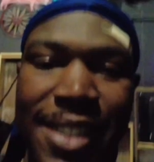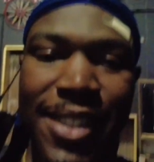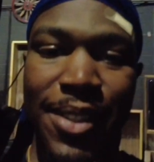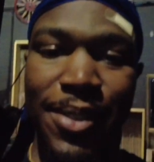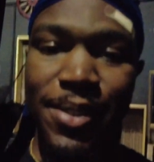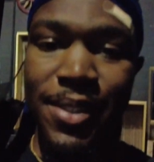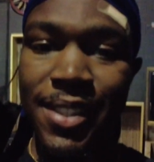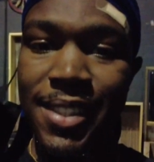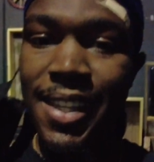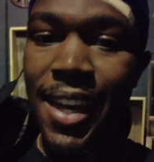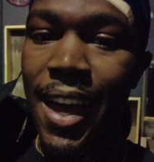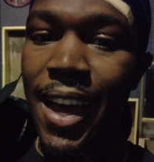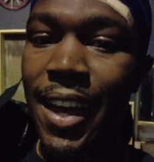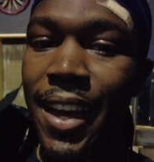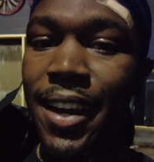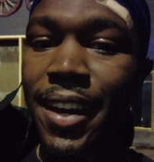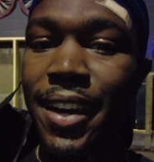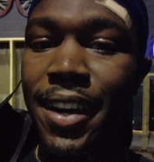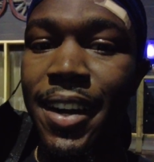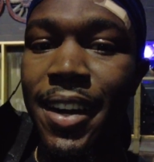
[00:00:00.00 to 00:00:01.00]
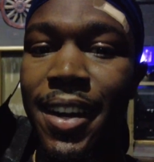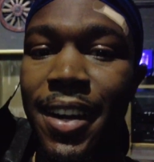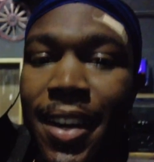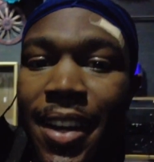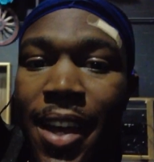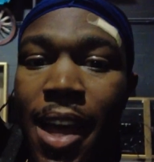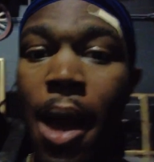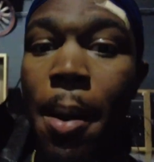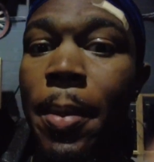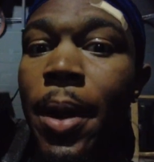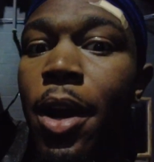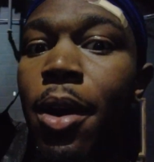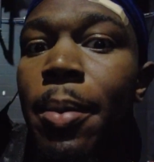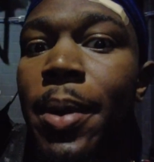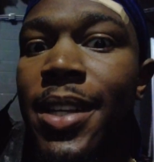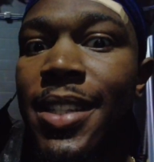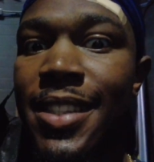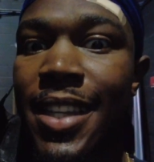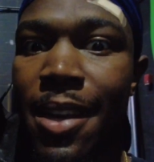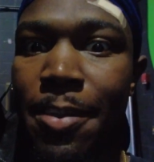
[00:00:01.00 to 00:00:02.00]
So just got here. I'm not gonna
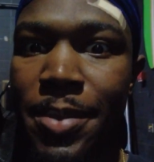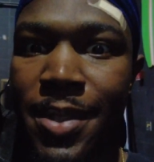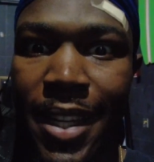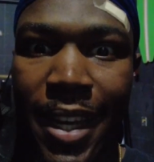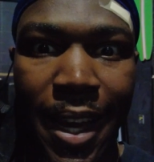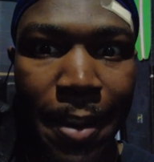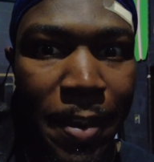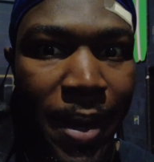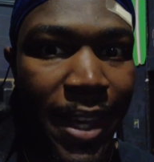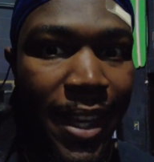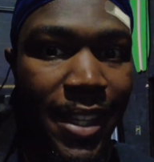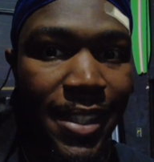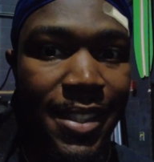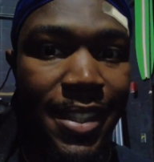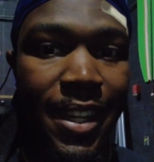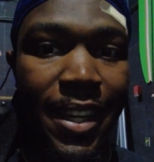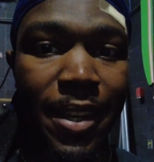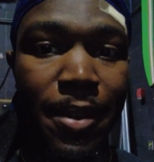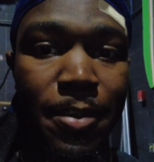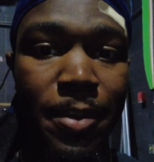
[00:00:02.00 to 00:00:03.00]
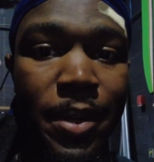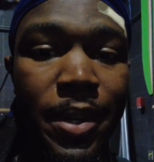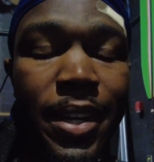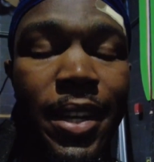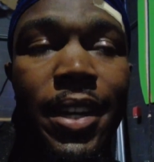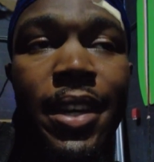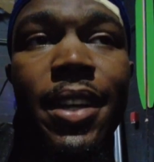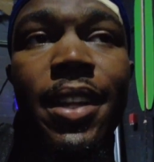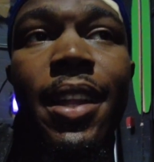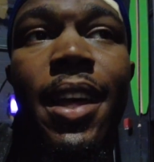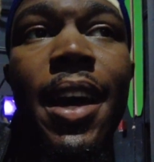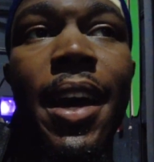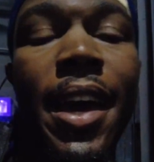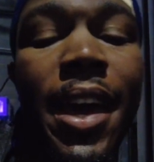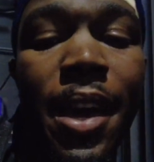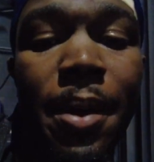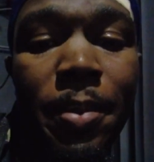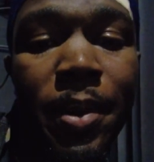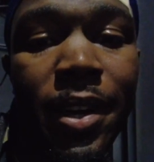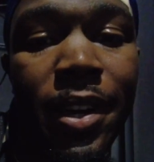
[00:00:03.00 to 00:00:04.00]
make the same mistake I made yesterday, but I
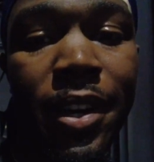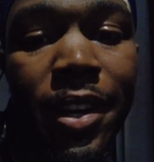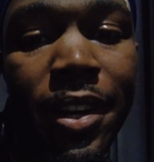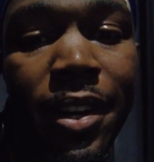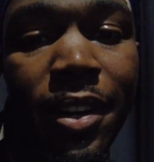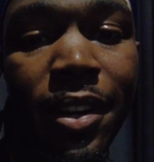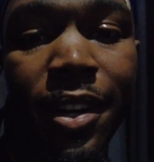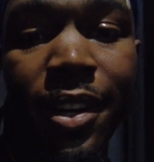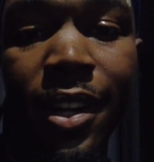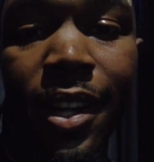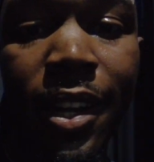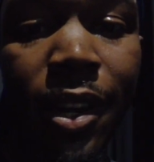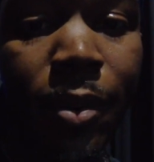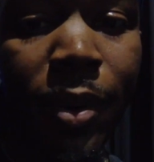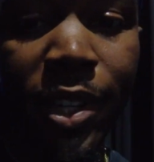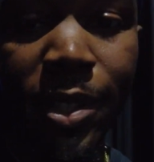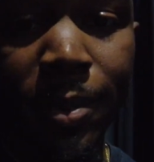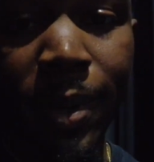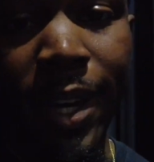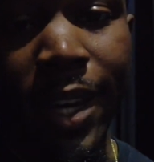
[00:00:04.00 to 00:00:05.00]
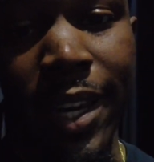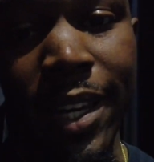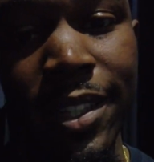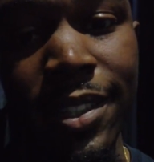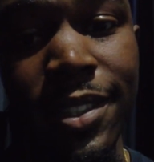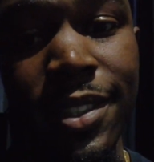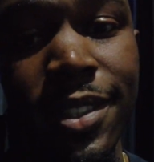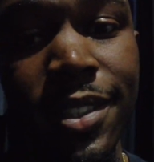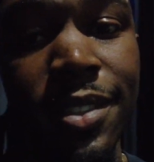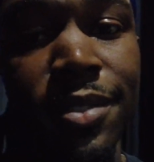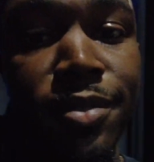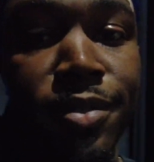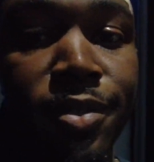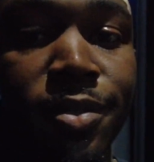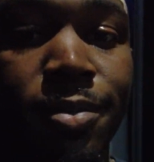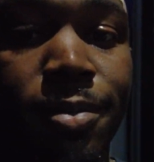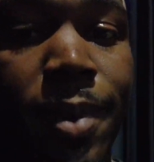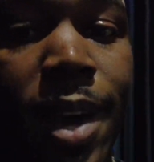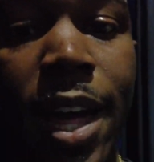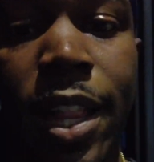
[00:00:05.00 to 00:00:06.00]
came in here, I didn't wash my hands.
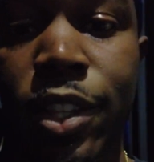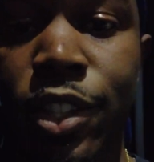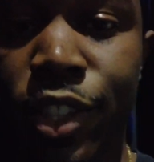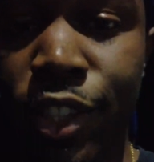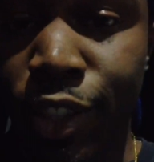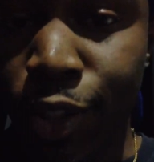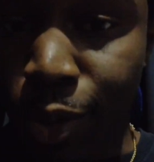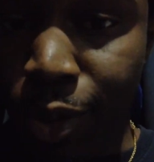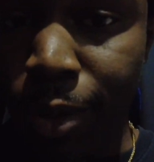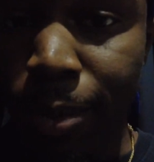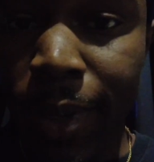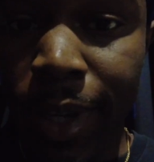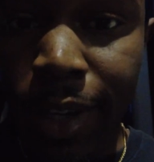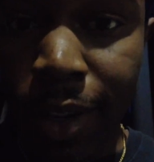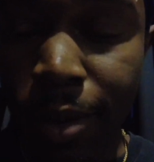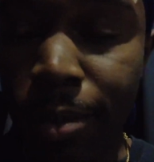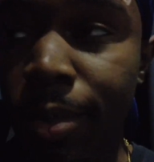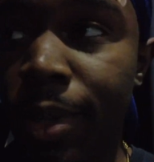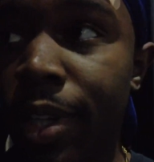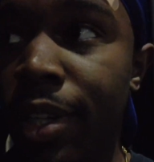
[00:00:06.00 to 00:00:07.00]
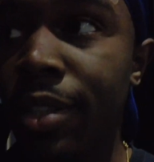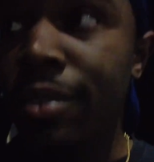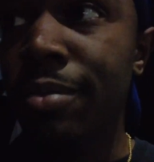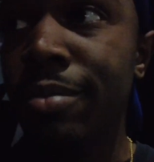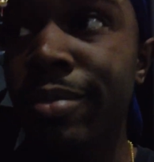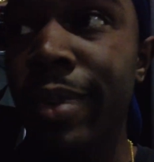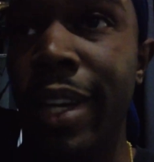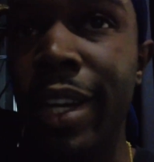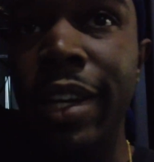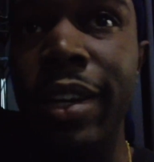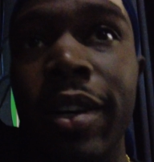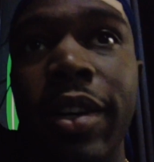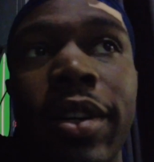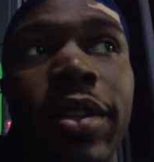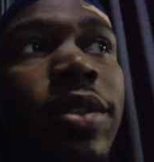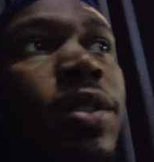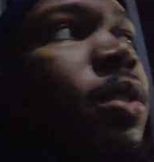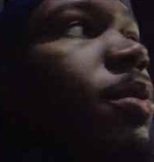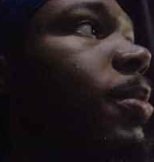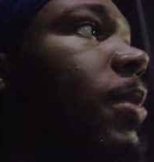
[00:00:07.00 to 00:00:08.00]
Allergies tore me up, bro. Ain't gonna
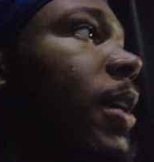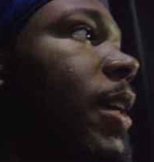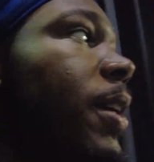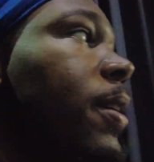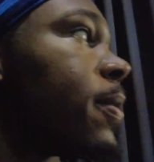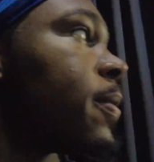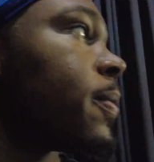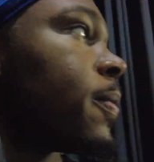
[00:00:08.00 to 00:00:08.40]
hold you, but.